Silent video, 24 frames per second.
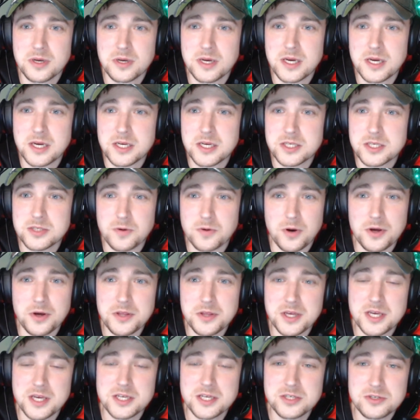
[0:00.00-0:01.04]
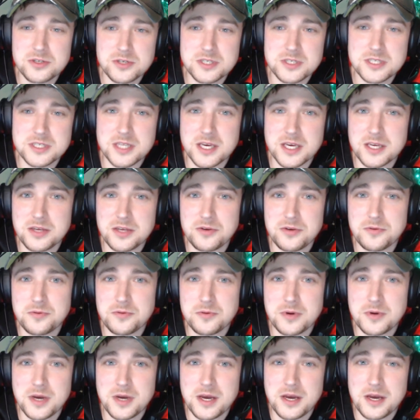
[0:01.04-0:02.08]
So all the interest that
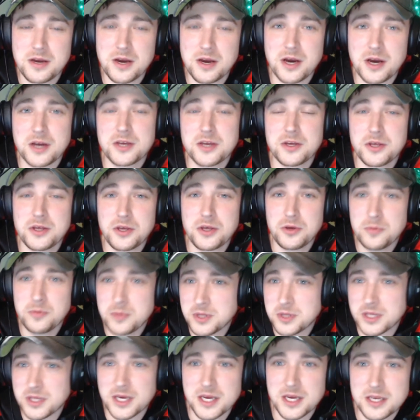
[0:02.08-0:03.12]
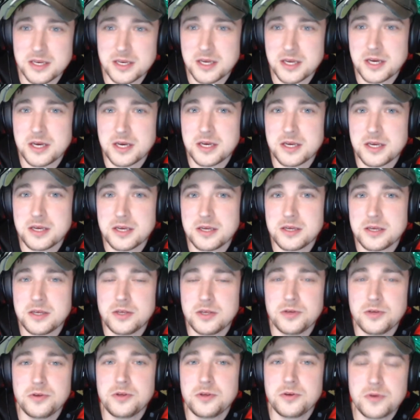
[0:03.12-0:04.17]
you accumulate,
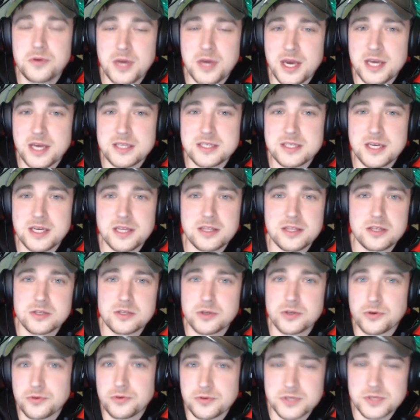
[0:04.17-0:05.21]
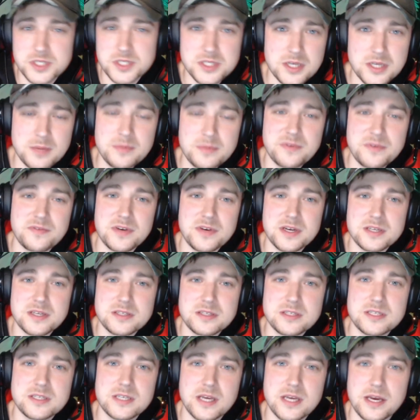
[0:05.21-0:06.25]
you can't take the total sum of it
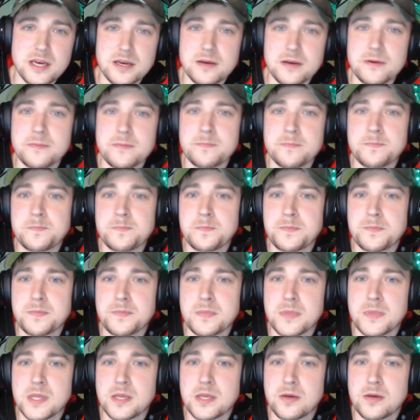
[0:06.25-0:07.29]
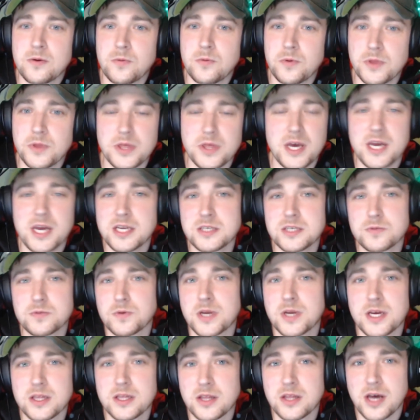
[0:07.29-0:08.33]
and say, well, that is what
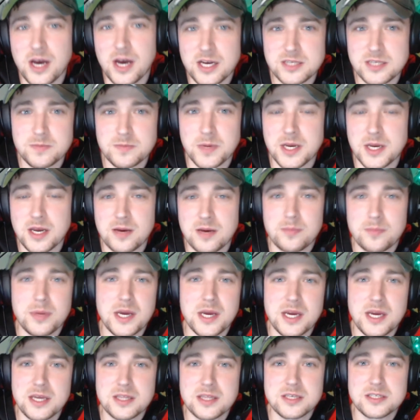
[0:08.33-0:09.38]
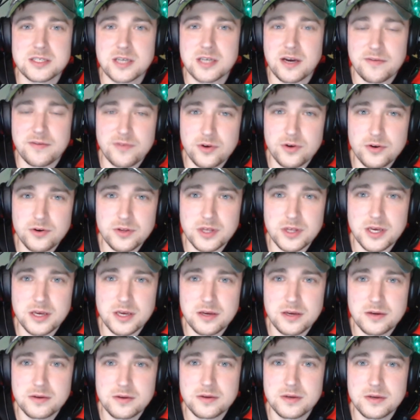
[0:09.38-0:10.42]
I lost by not paying this off early.
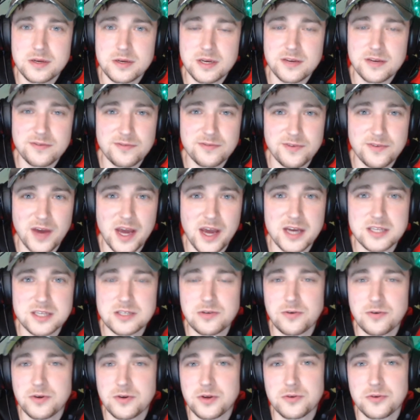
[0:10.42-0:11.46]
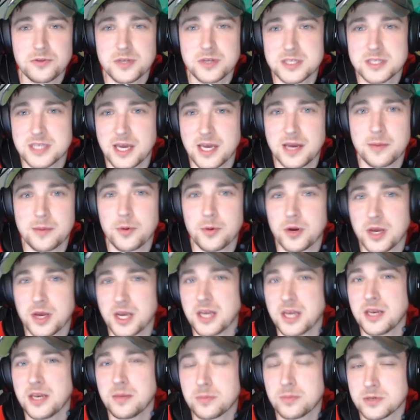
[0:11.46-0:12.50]
In fact, you can only take about
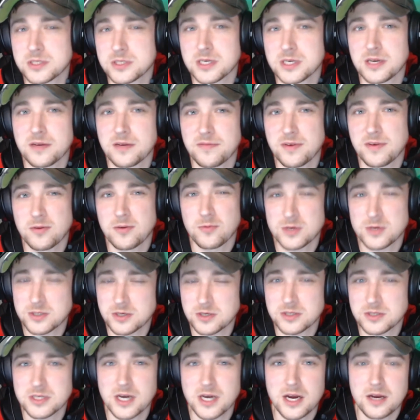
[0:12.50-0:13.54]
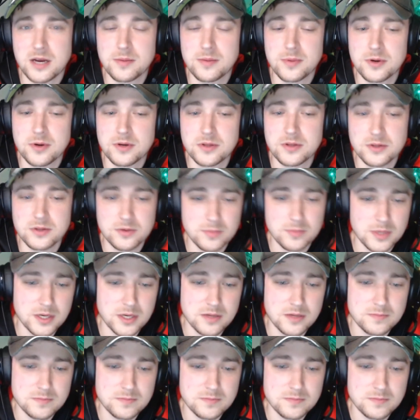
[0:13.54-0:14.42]
80% of it, which I'll talk about in a little bit.